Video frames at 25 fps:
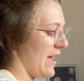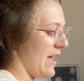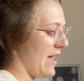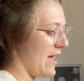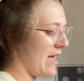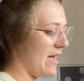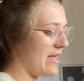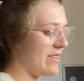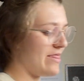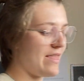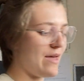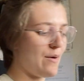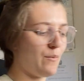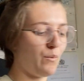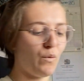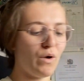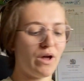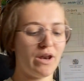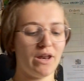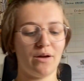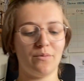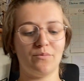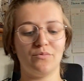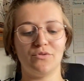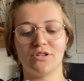And then when
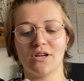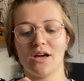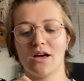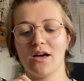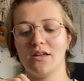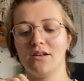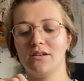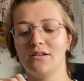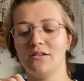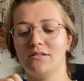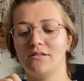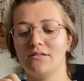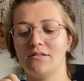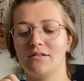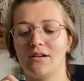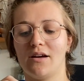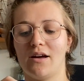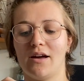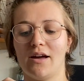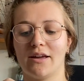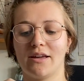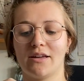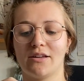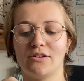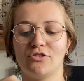I'm done,
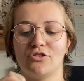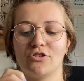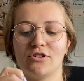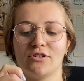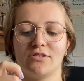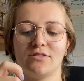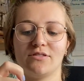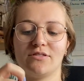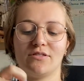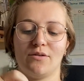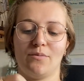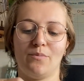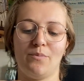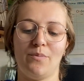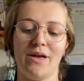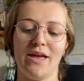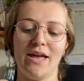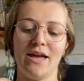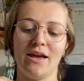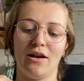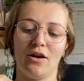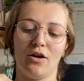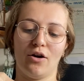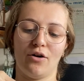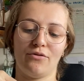I can just
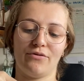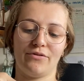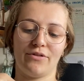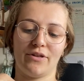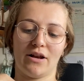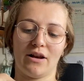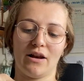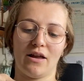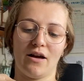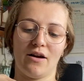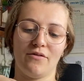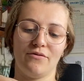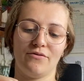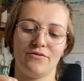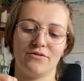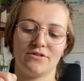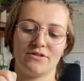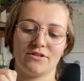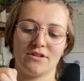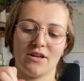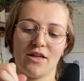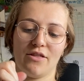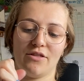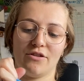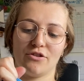peel off the
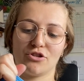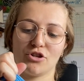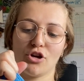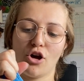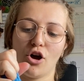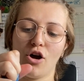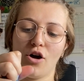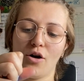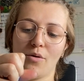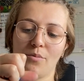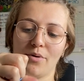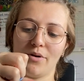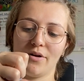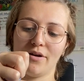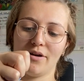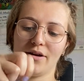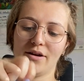gloves at the top